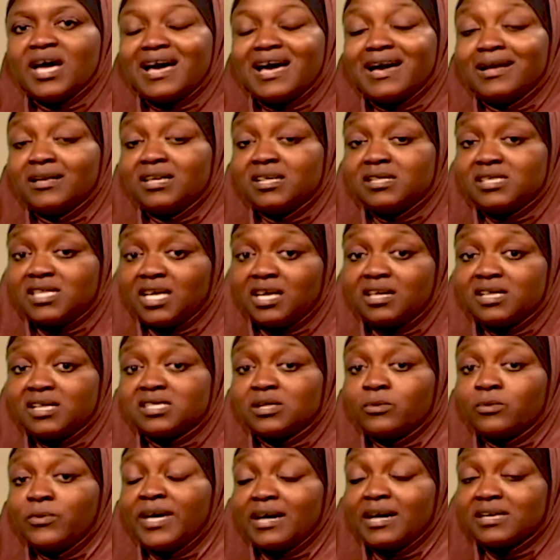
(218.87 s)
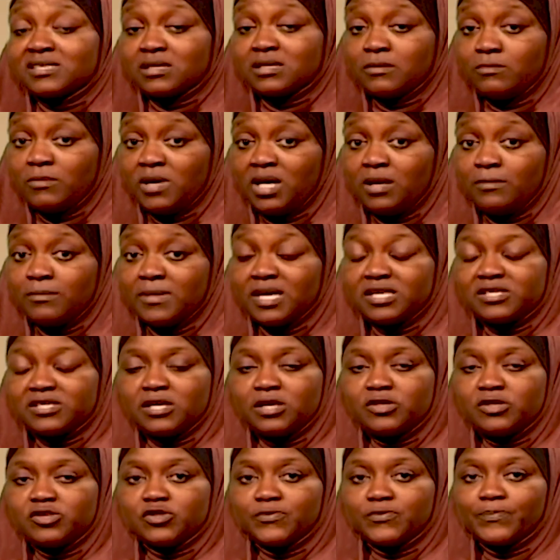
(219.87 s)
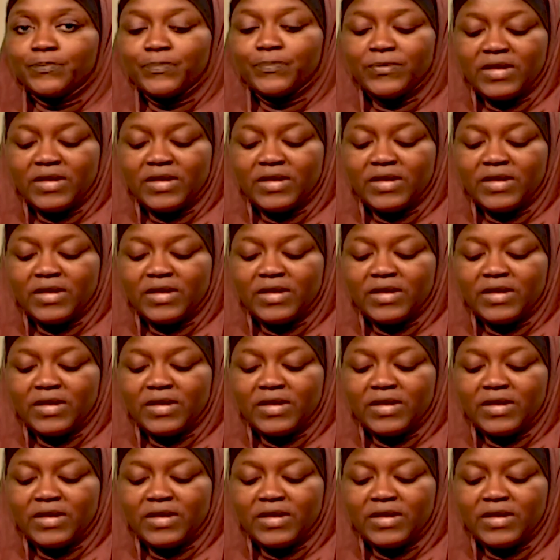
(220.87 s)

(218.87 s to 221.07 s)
and they take it away as the main message.